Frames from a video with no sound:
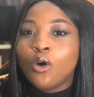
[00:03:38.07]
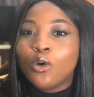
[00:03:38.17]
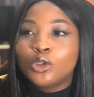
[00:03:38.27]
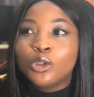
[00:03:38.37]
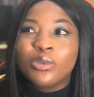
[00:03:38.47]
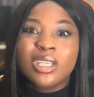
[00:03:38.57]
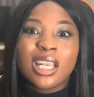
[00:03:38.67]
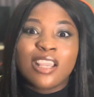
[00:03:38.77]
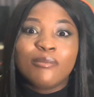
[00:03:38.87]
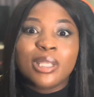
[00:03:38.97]
Or something
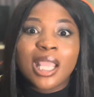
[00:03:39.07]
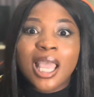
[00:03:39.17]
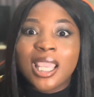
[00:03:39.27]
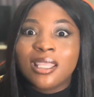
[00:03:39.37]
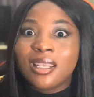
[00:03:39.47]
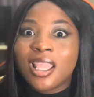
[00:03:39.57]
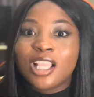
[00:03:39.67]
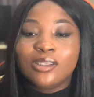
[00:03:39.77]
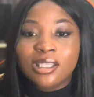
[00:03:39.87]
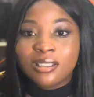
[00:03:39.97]
that I've been eyeing and I
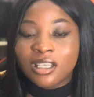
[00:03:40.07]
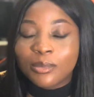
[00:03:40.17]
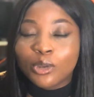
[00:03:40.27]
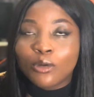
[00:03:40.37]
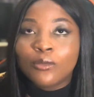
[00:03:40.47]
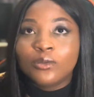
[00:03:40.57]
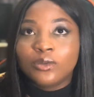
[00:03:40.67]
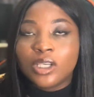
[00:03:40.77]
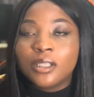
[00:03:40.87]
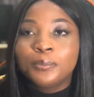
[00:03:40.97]
actually slept off,
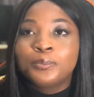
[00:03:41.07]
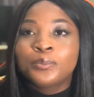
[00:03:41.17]
right?